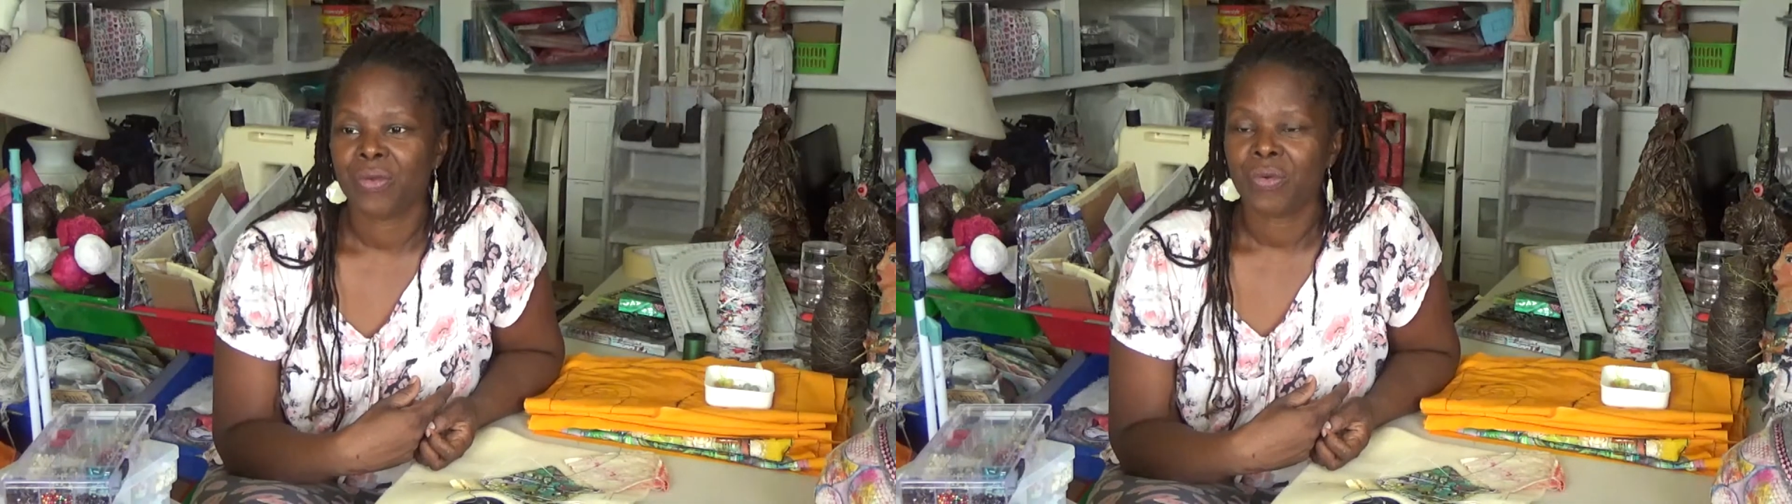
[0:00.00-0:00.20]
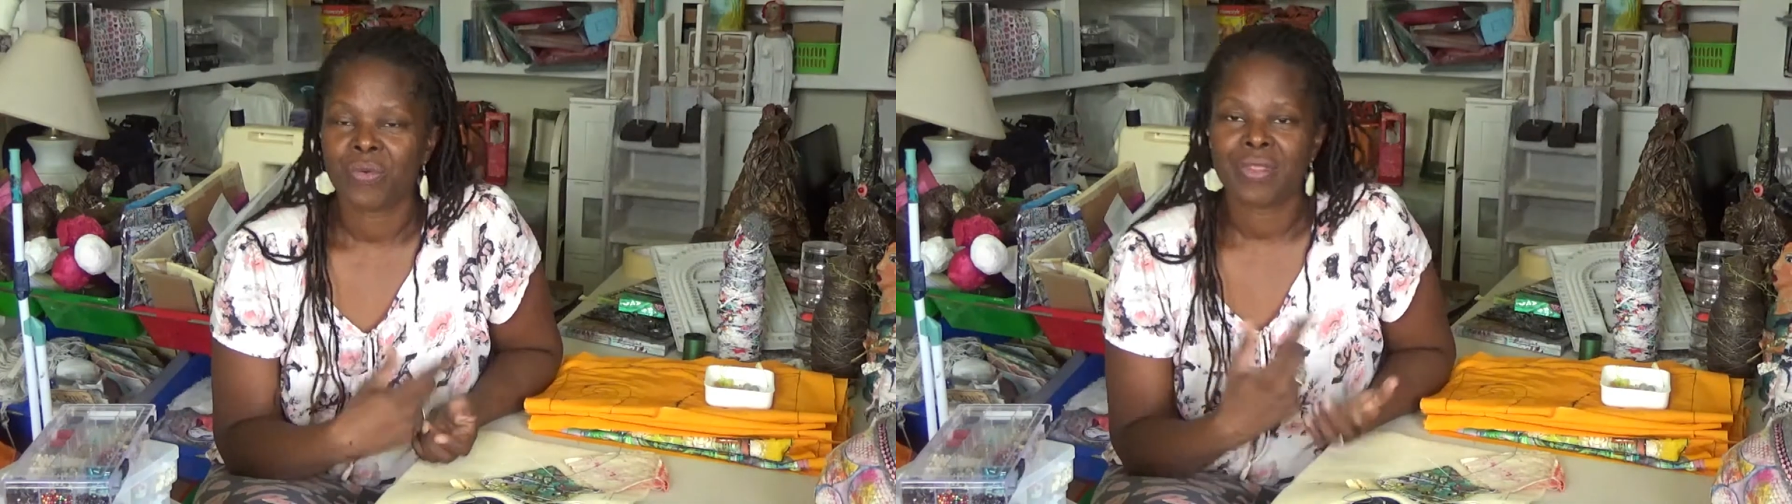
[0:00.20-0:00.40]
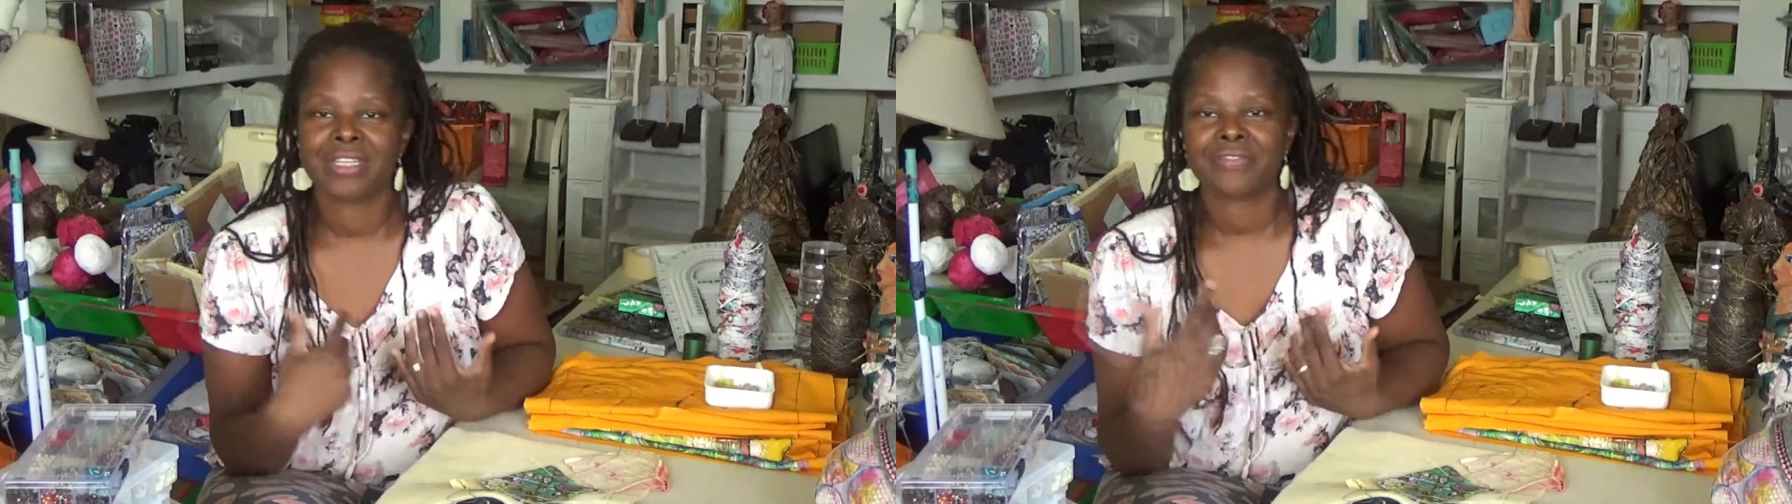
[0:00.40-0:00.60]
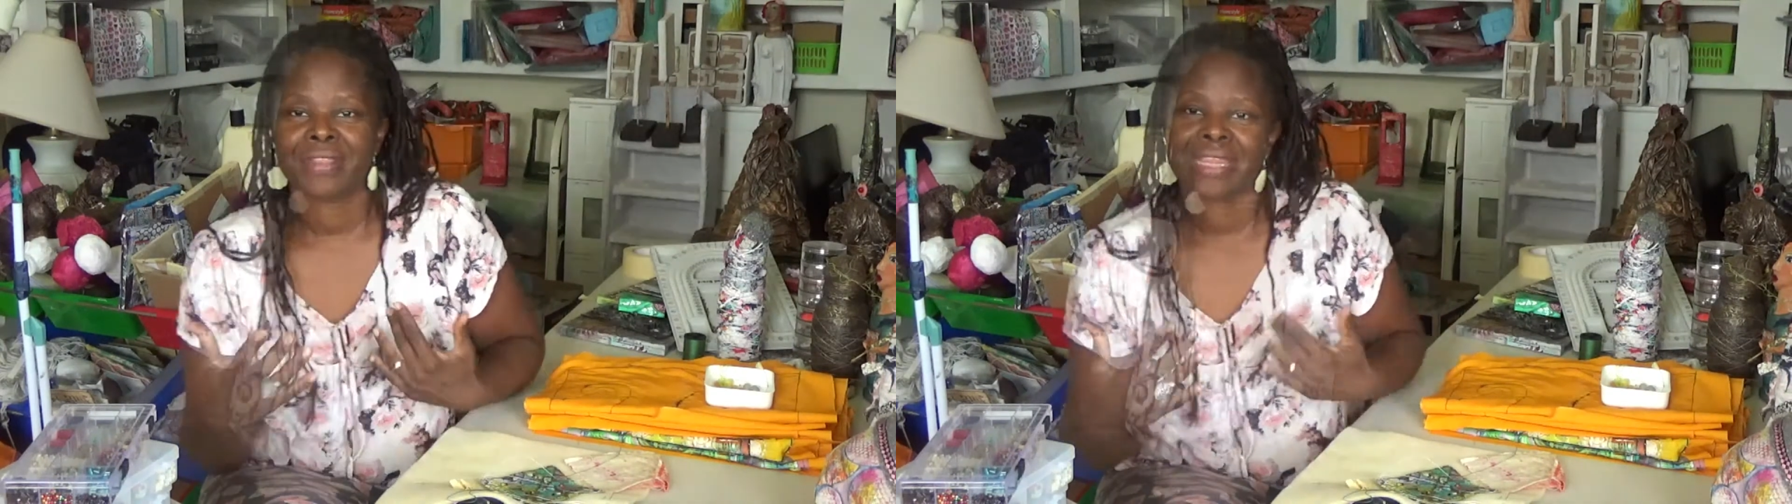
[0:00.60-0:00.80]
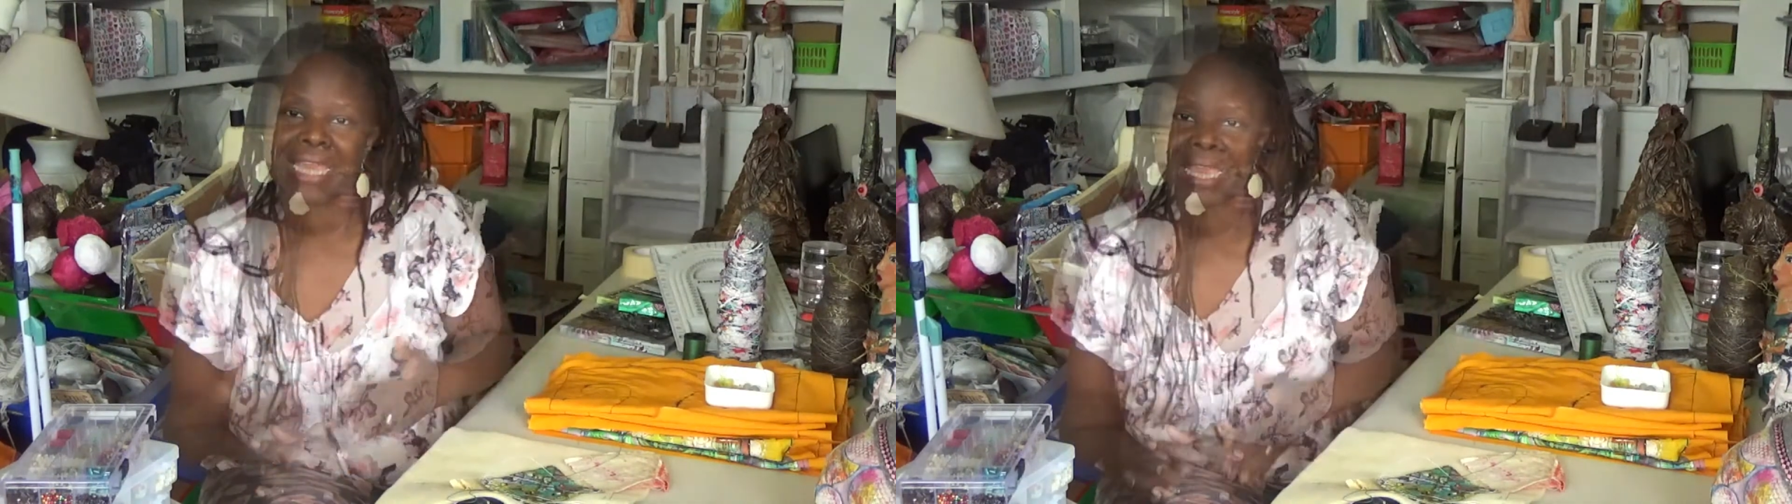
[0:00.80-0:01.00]
all the
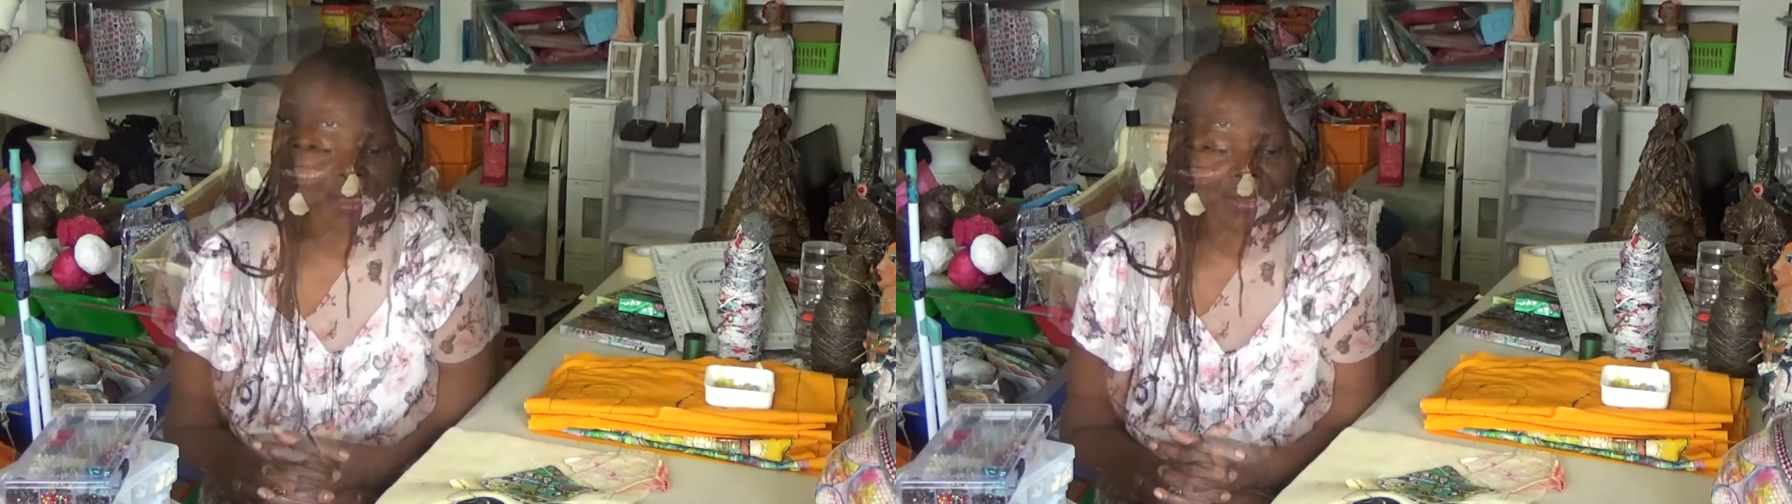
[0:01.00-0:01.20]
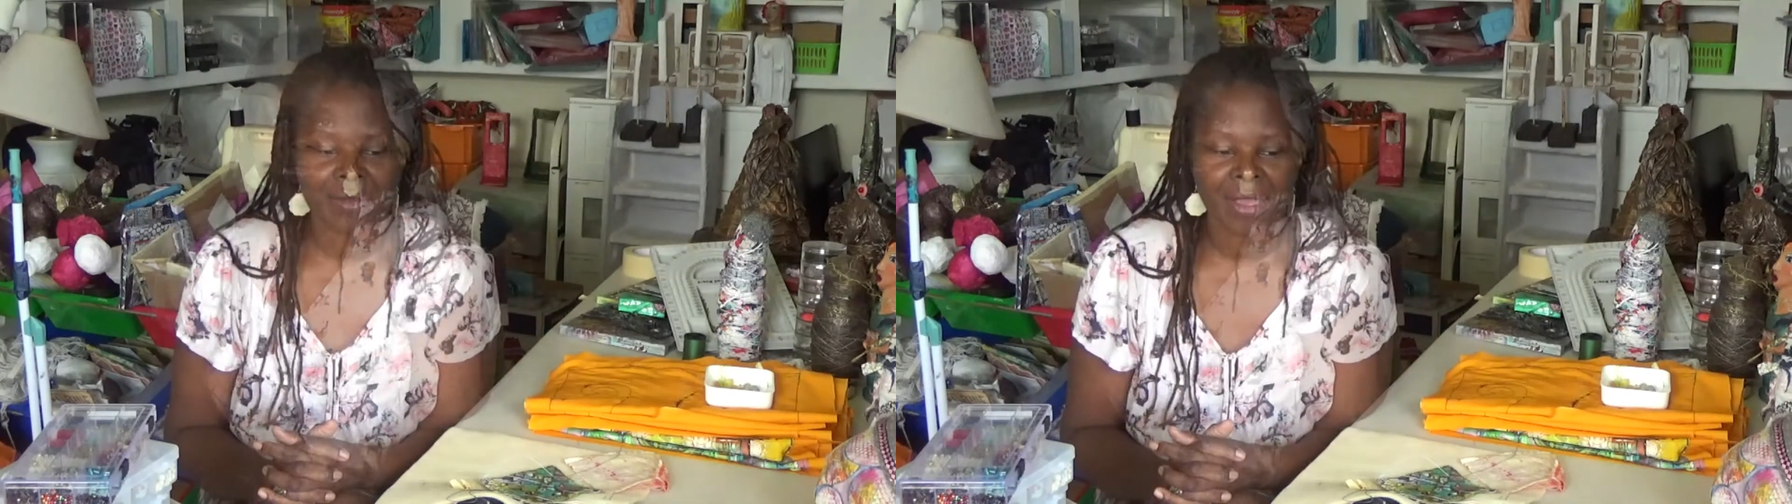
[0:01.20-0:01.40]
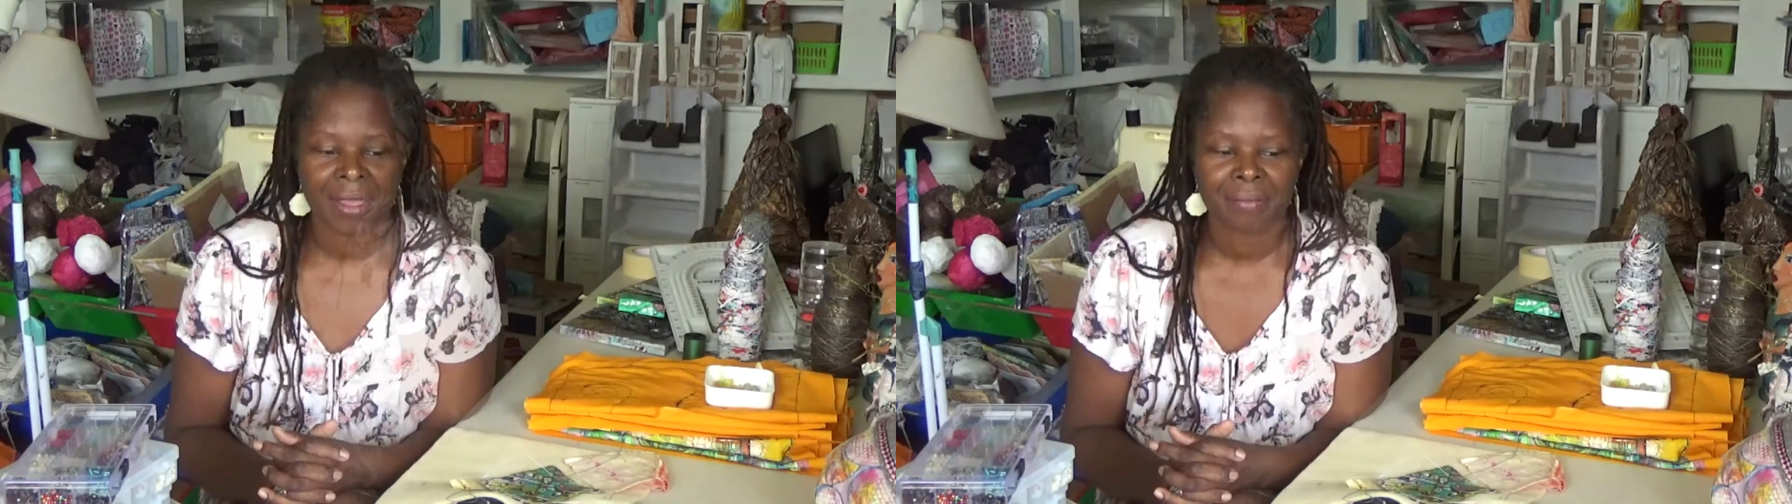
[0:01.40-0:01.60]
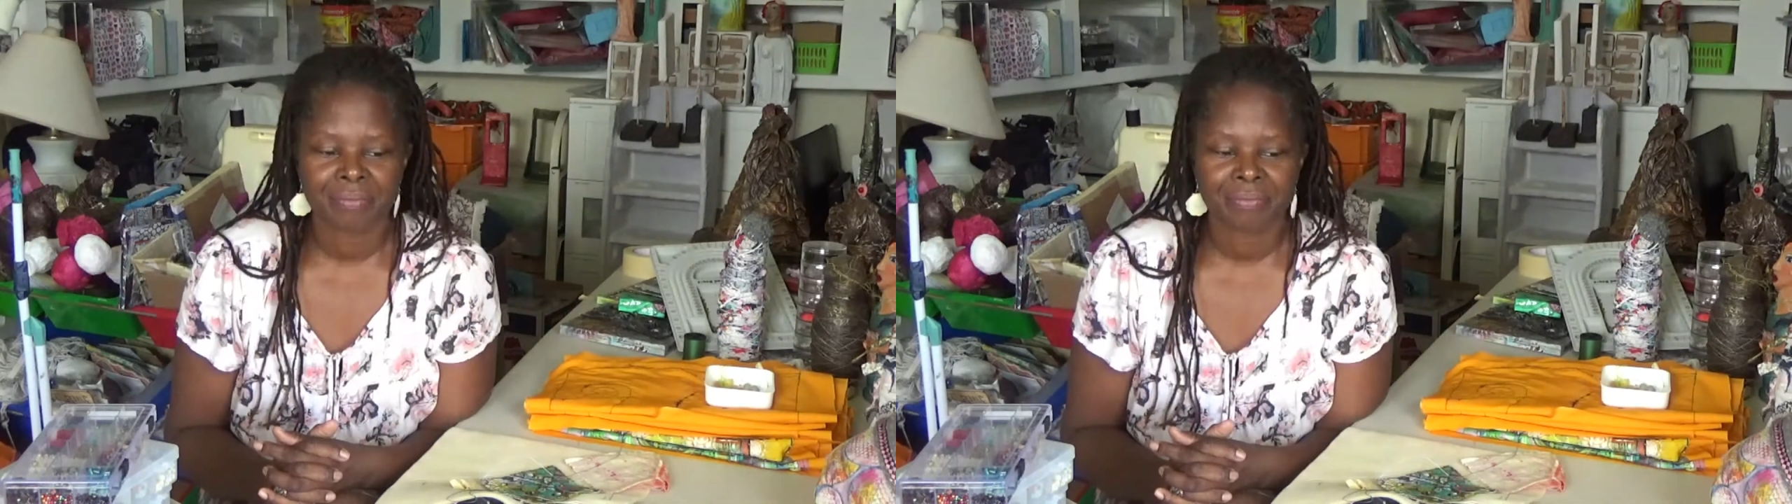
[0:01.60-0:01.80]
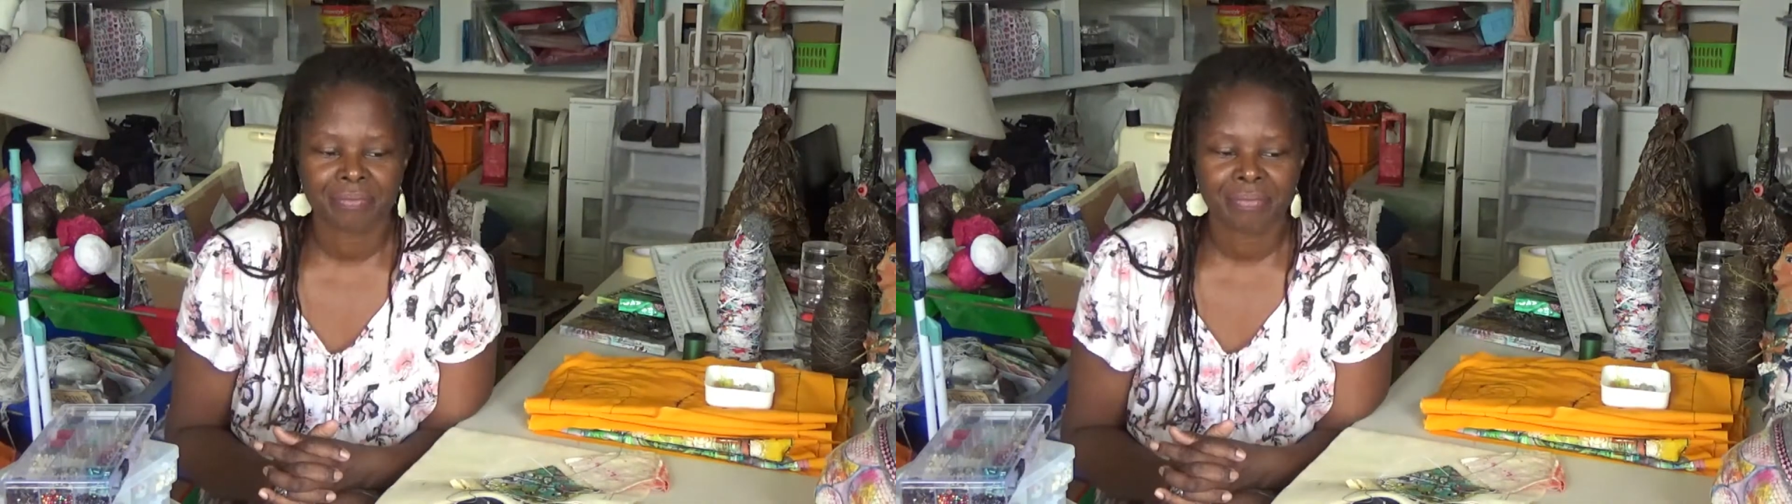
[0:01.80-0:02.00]
different things I'm
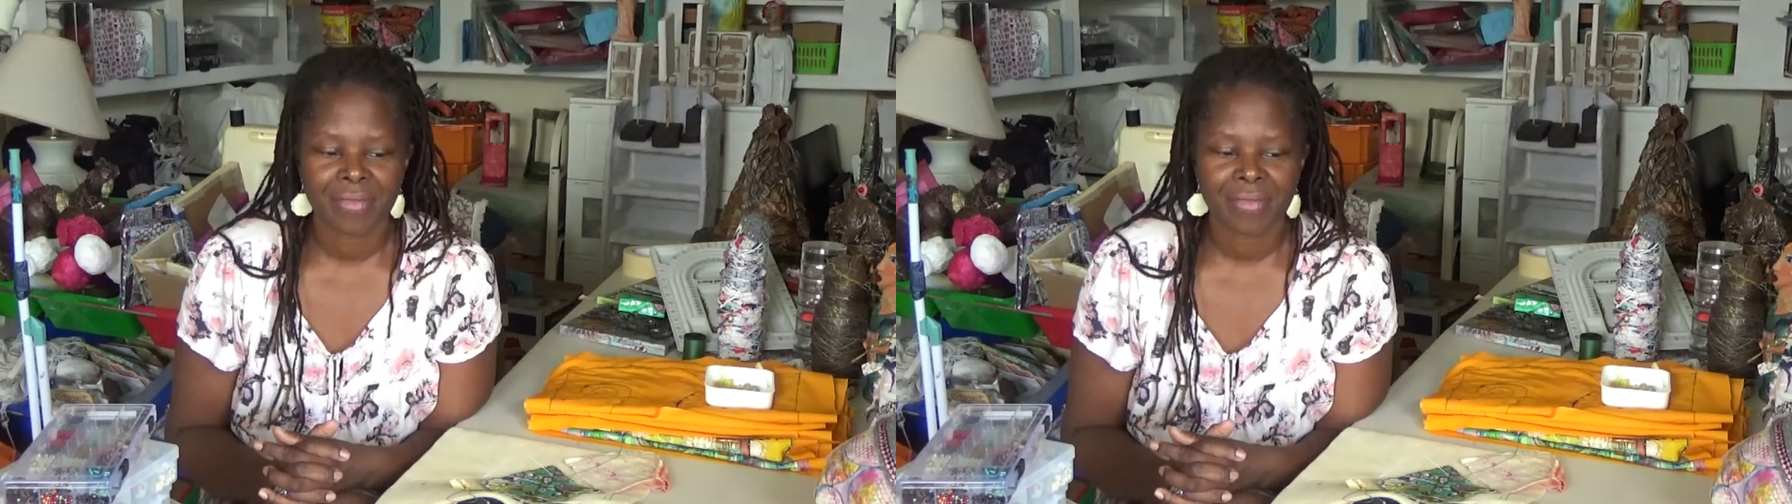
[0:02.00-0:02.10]
doing.